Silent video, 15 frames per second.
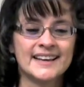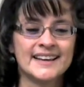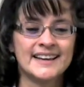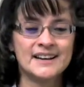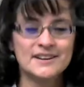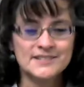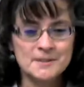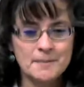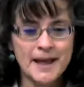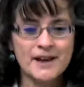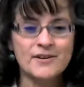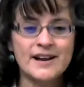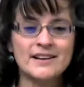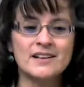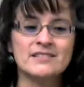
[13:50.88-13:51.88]
Here's a
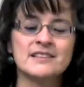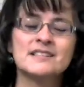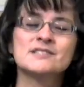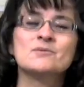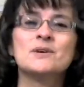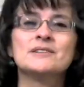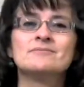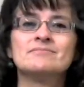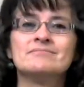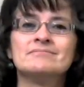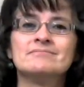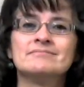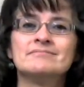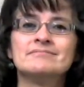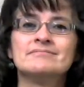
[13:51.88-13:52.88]
background on this one.
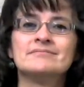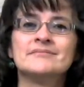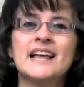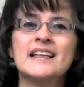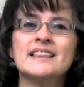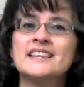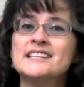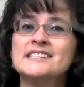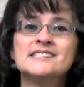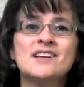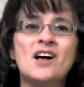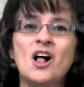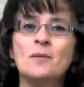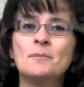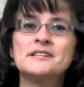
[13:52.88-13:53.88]
This
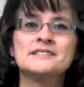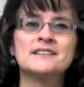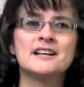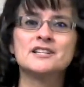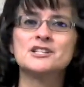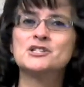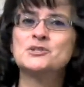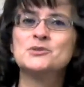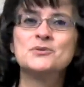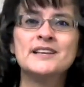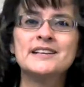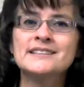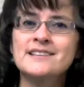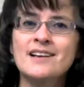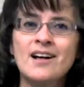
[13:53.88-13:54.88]
psalm is not a
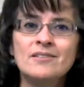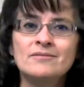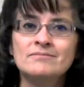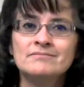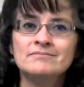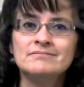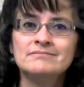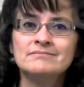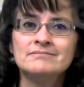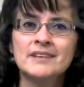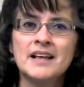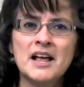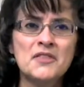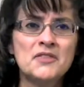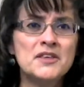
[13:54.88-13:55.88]
soothing psalm.
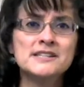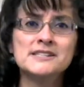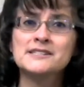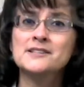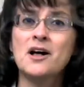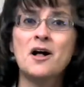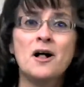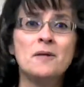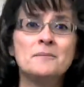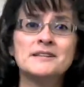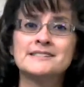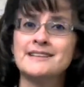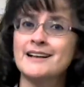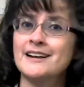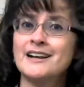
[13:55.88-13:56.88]
This psalm
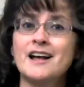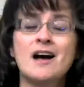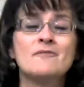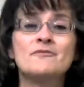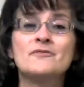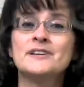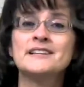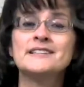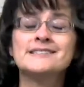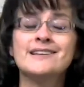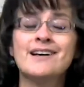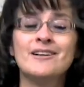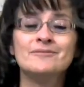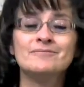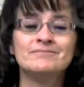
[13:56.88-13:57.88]
is not a comforting
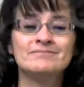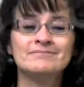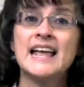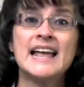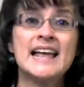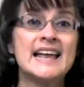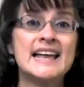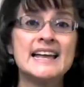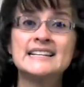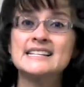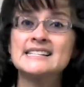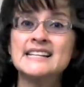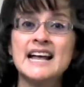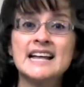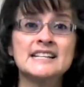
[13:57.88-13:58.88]
psalm. It
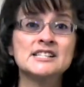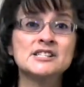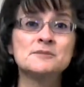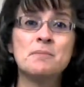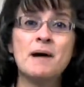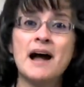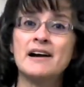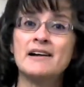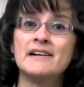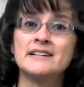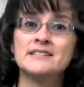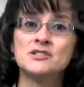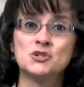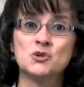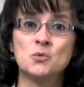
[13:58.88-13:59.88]
does not inspire
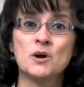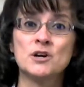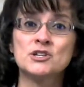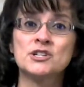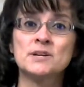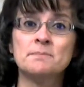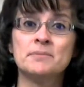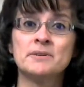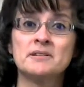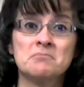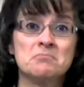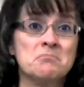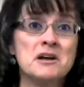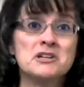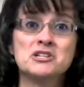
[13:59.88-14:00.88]
us to worship,
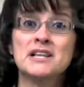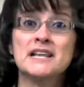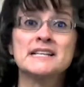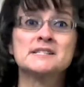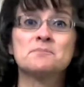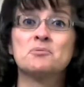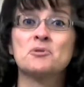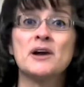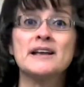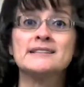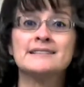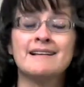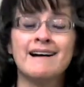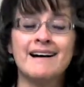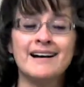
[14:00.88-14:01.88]
much less
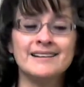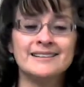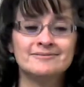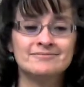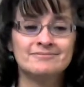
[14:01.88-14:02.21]
praise God.